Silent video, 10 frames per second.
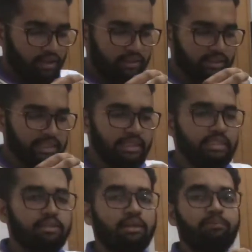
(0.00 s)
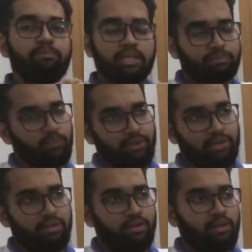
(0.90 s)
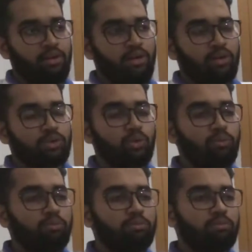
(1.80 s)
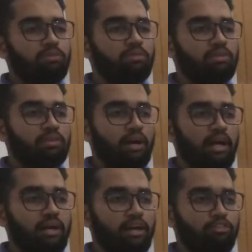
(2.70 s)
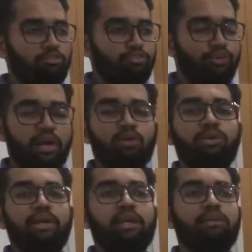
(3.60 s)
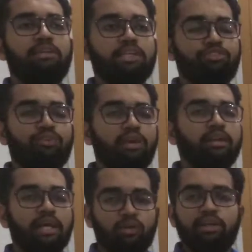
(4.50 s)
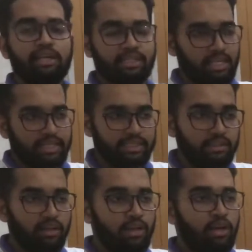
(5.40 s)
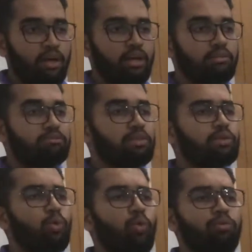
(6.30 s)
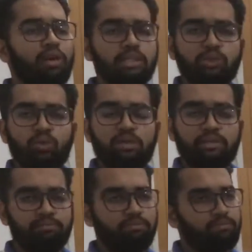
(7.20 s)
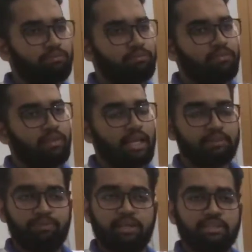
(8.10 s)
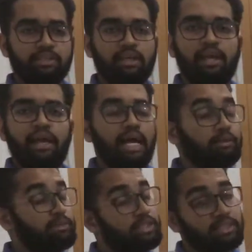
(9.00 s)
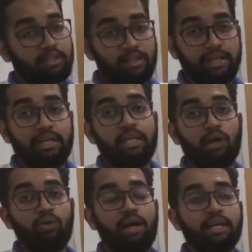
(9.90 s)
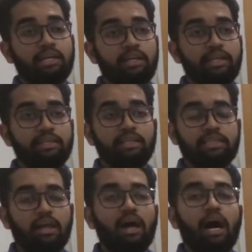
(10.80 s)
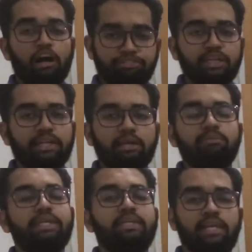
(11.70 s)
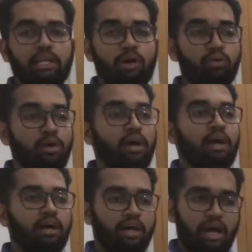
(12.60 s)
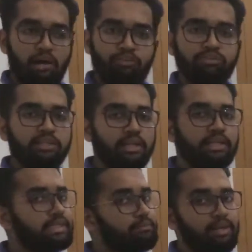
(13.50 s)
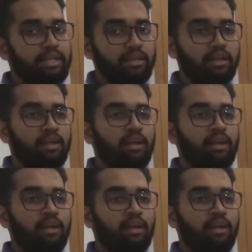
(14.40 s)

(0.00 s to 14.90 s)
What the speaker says: this is a plus point. So we are not here just for a narrow degree selection. This overall scholarship experience has been just great till now, and it is just half journey completed till now. Half of the journey is remaining.